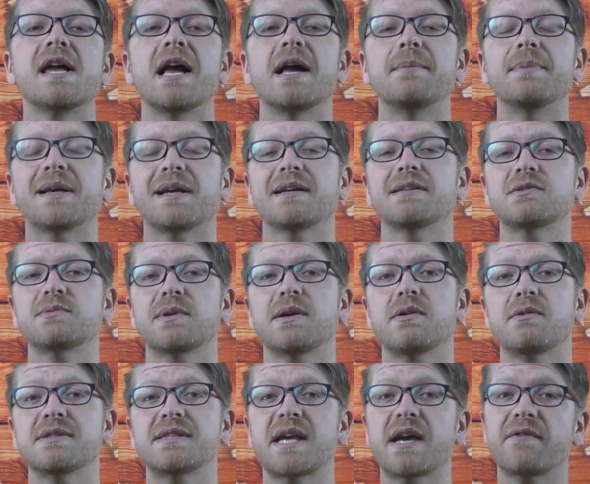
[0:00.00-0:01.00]
And because we
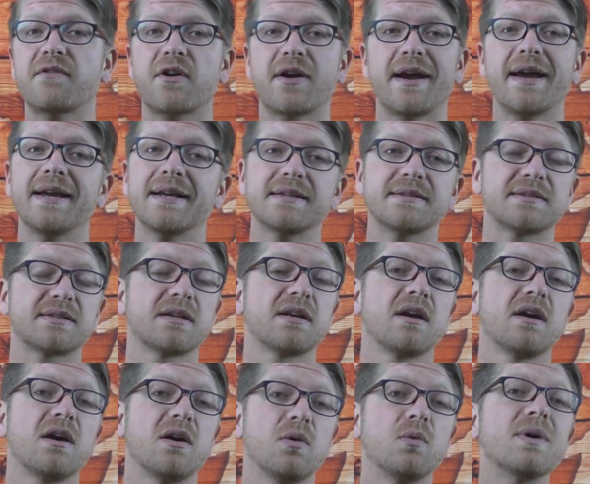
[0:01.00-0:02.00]
always have our hands
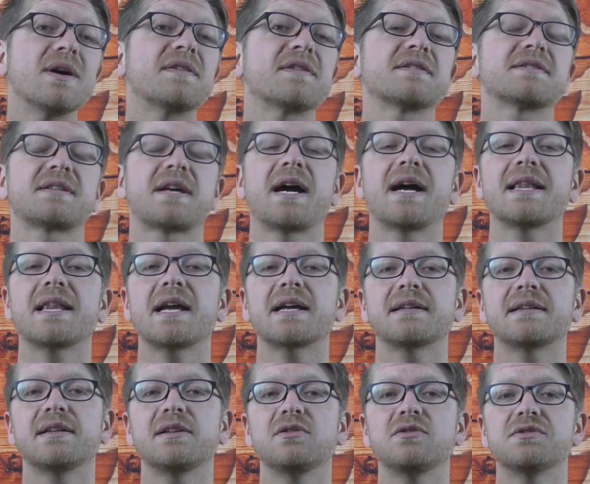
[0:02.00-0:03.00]
with us, I like
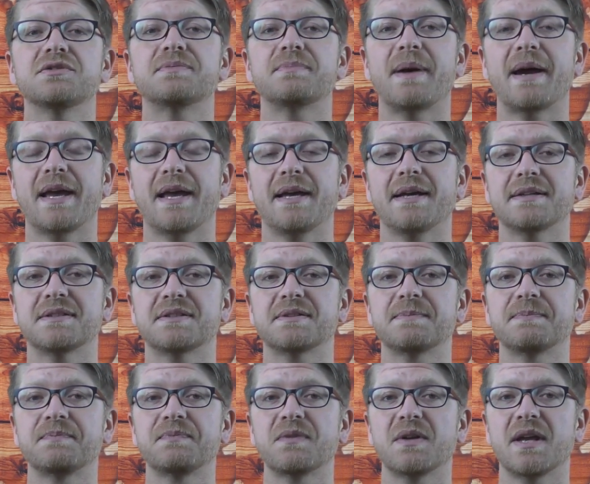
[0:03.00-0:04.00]
to use my hands
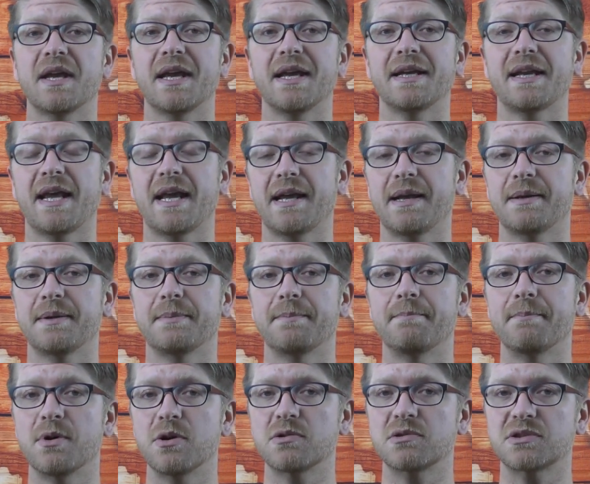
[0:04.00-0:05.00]
in hand
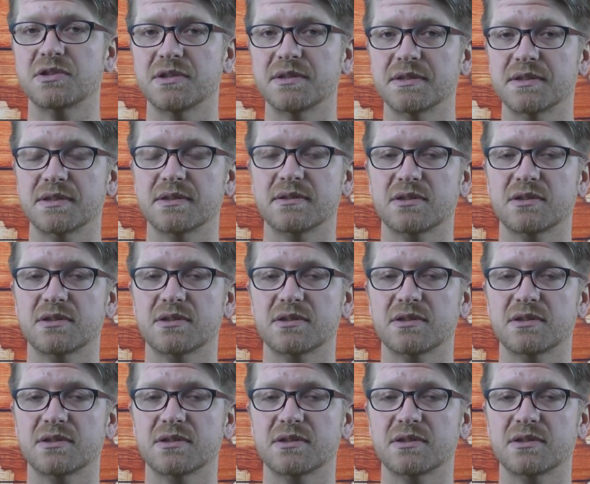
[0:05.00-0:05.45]
motions.